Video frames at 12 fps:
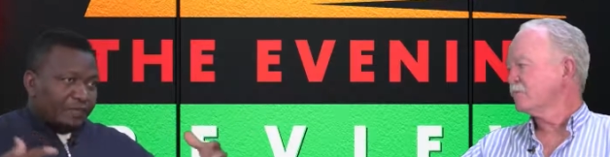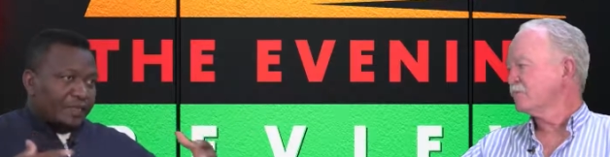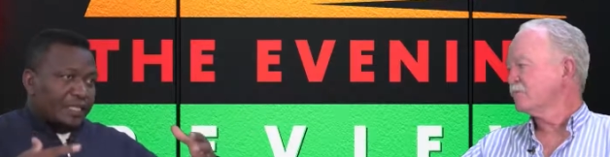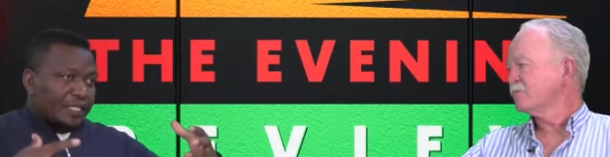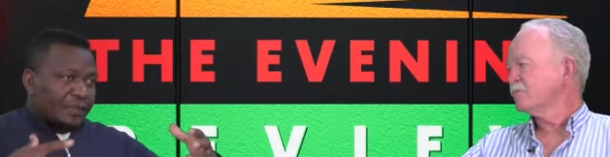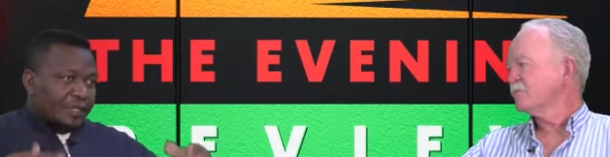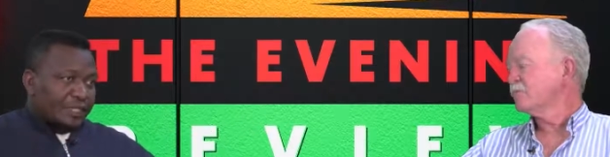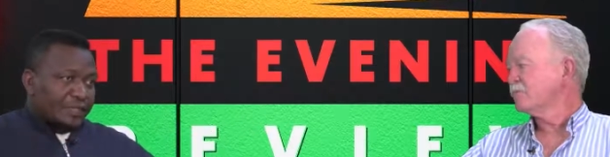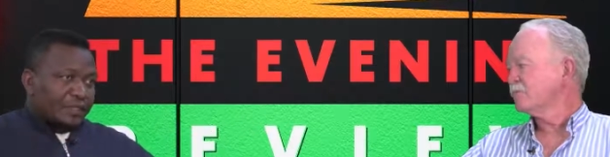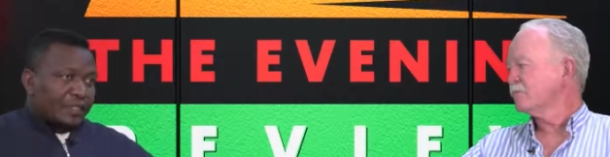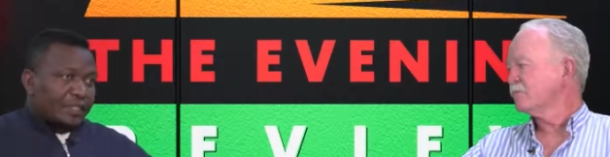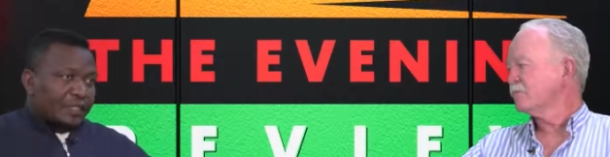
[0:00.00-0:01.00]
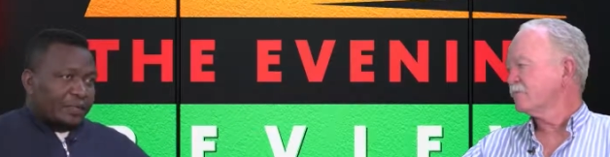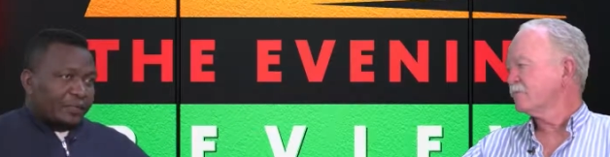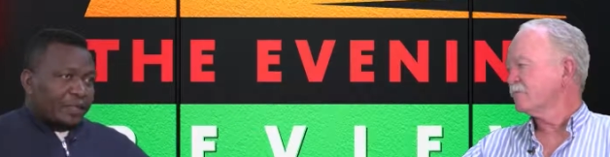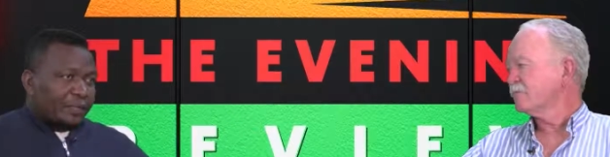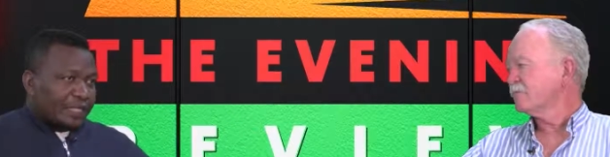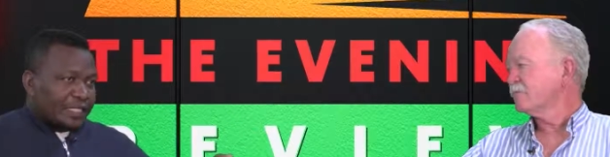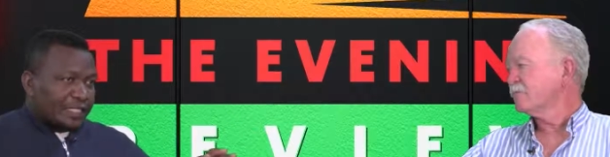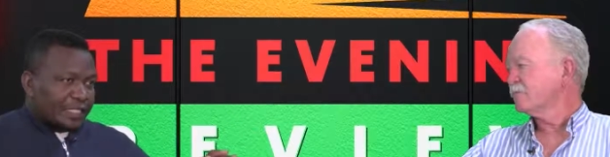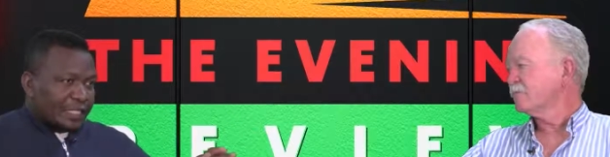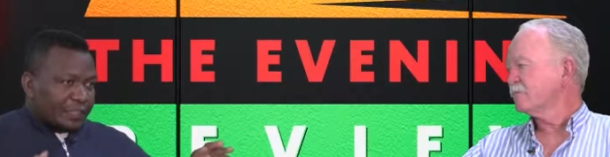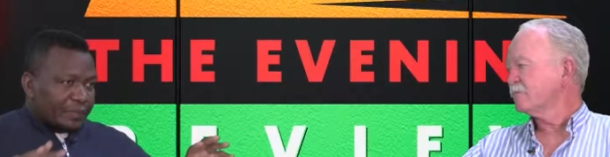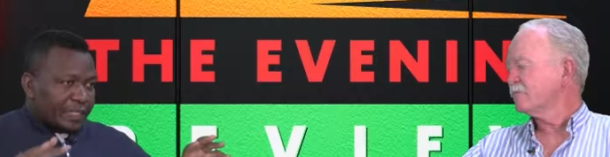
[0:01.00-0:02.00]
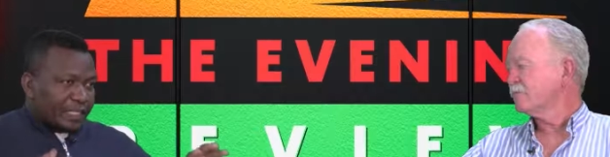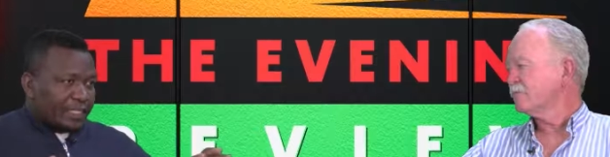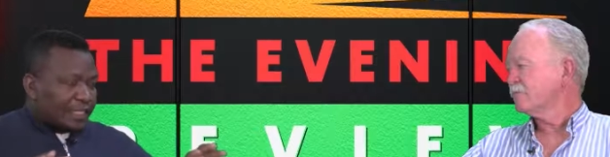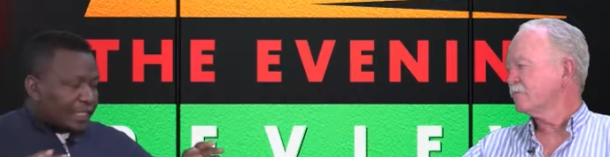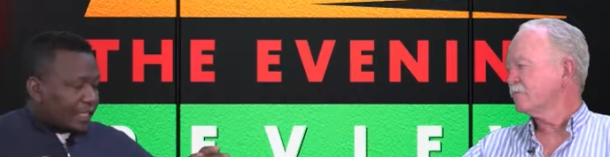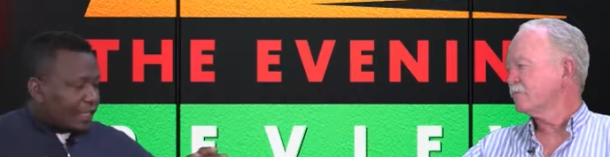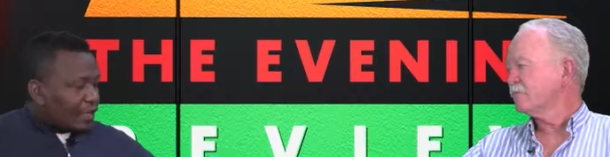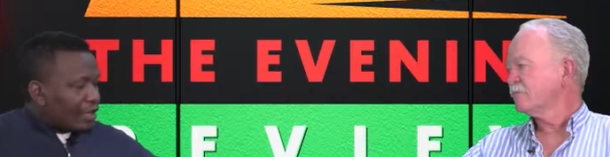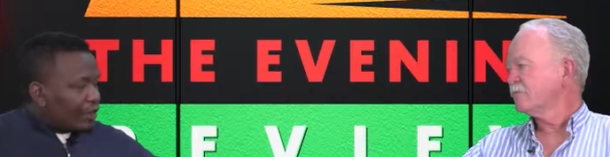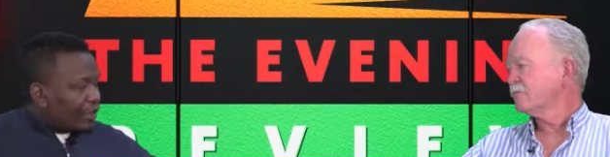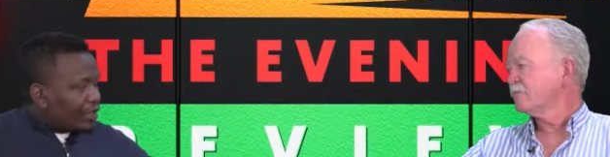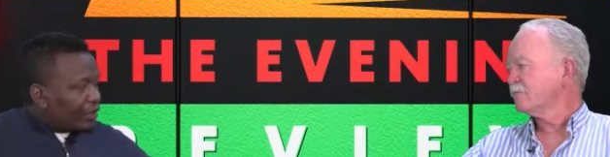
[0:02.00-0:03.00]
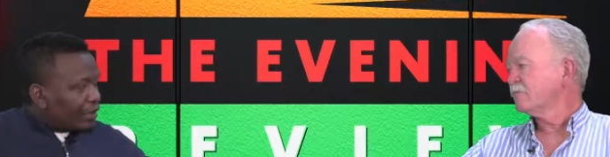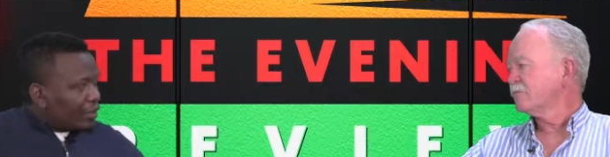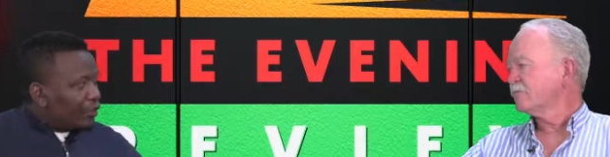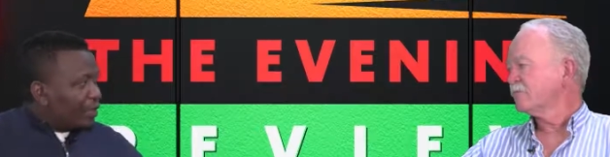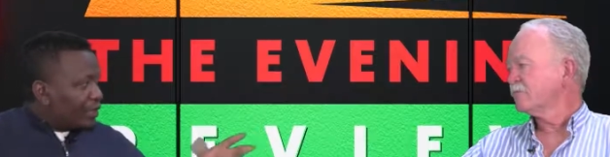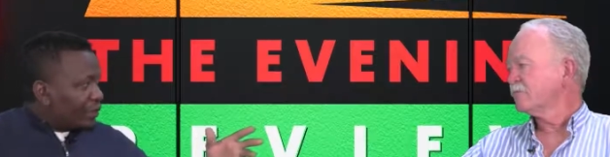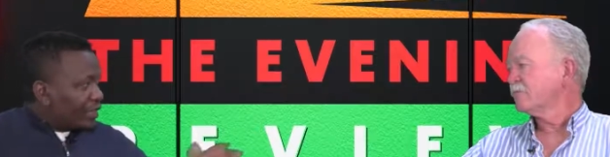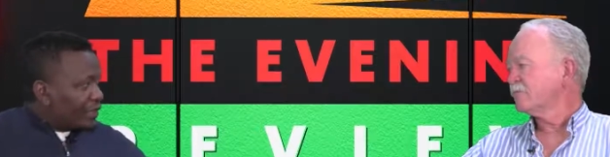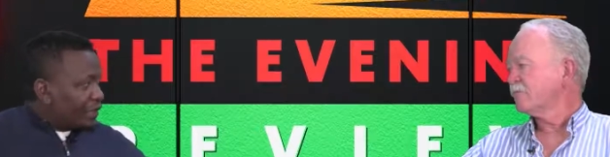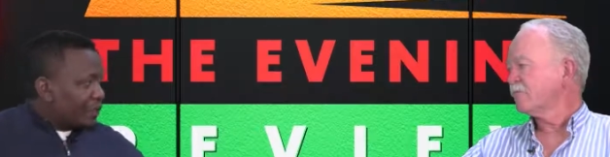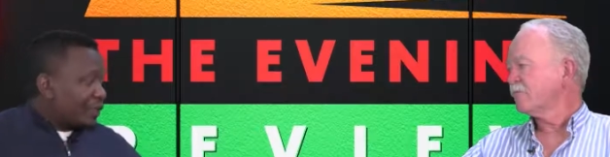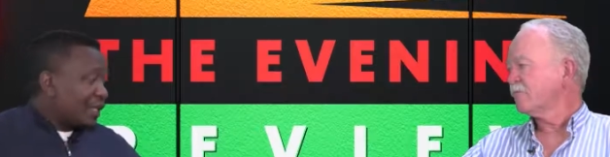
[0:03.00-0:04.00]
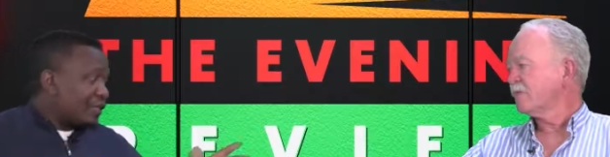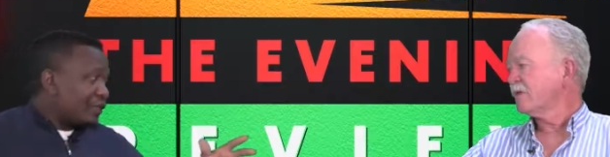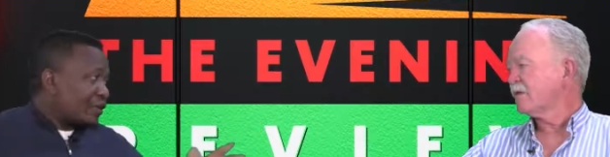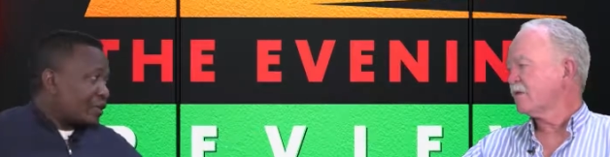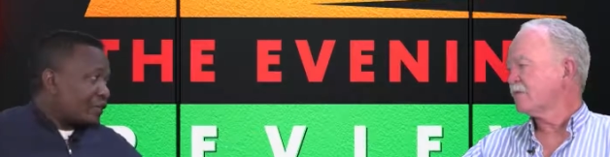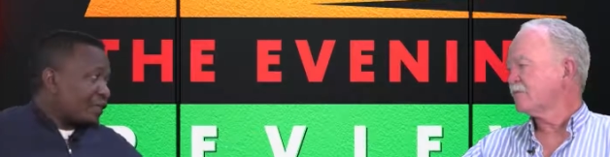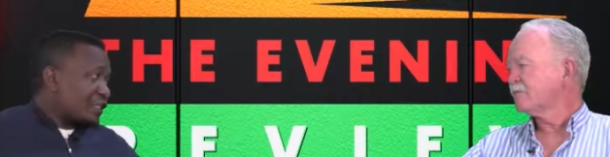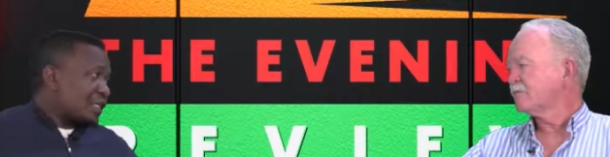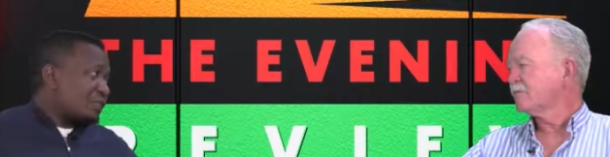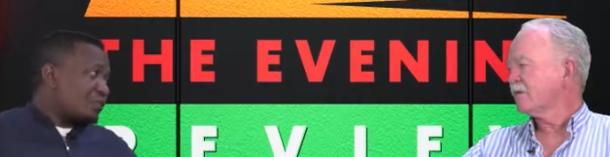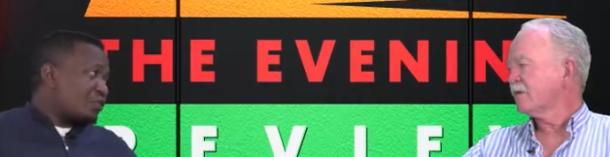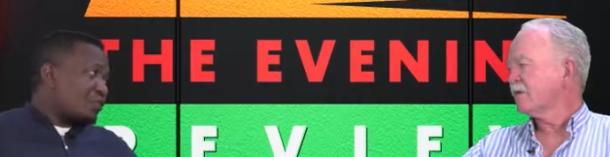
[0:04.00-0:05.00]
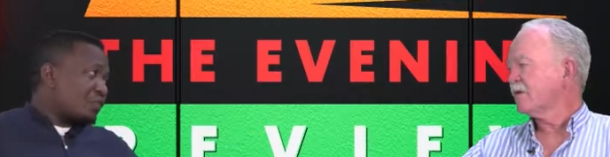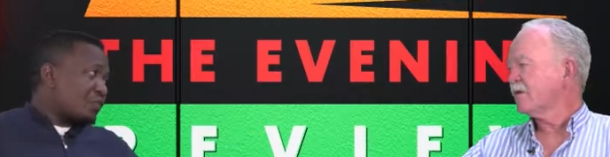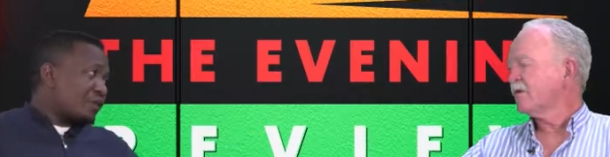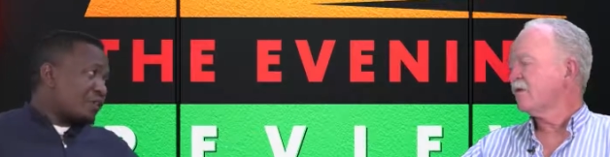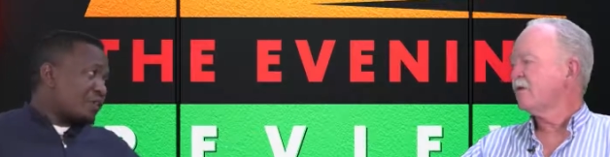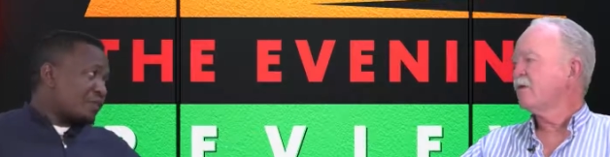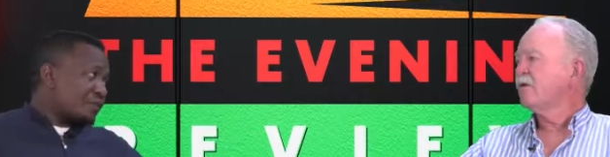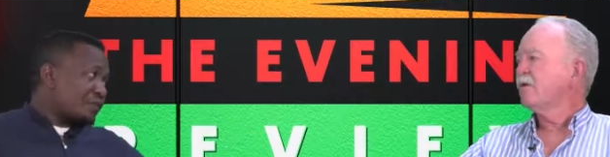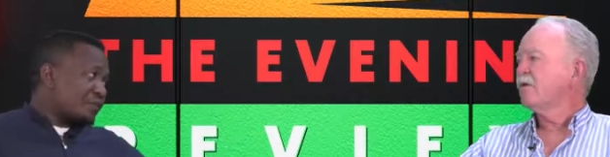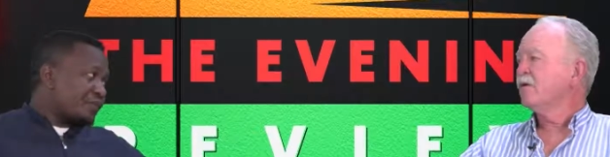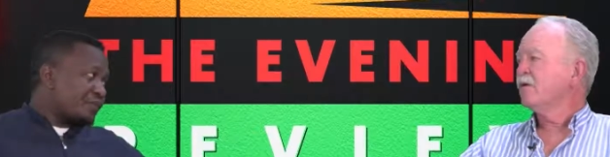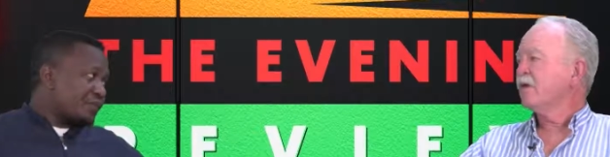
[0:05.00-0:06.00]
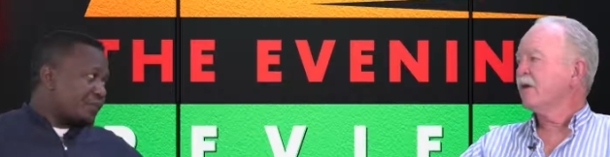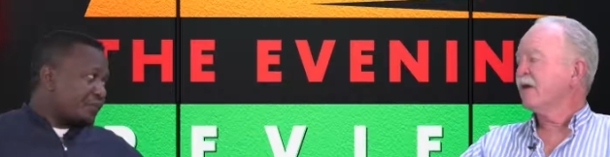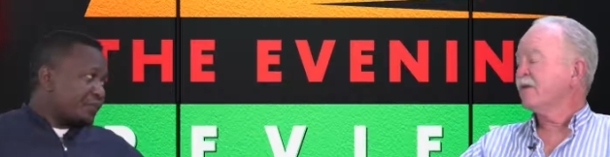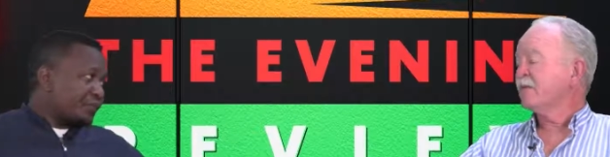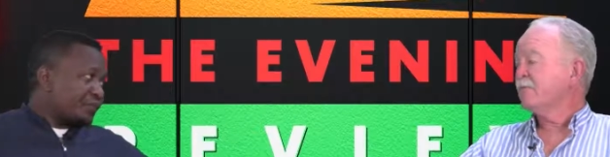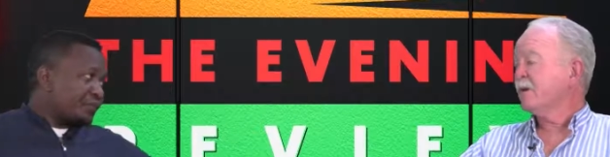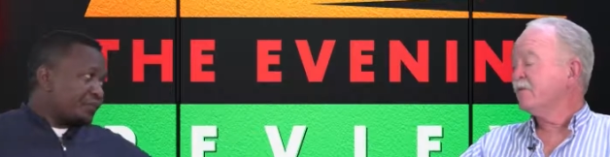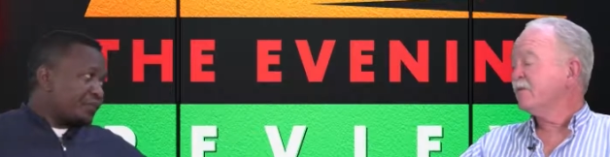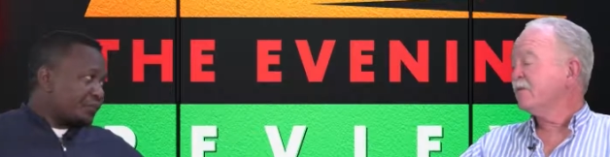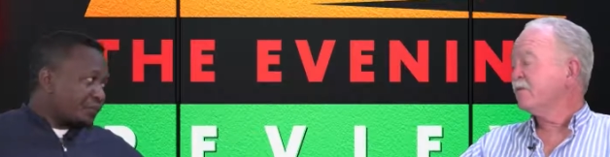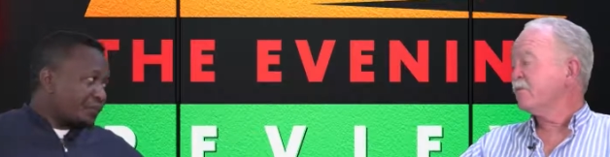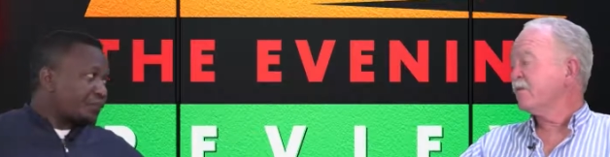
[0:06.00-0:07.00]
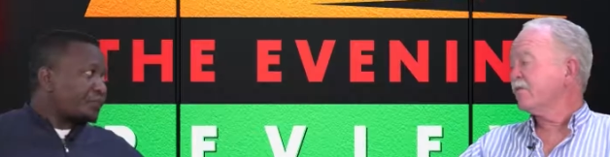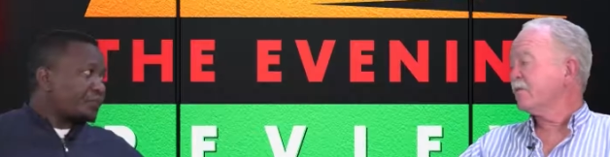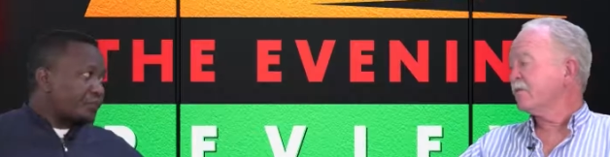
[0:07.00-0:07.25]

Speaker 1: expansion. But, but as, as matters stand now, how many, how many planes, planes for, for example, do you operate?
Speaker 2: At the moment, we've got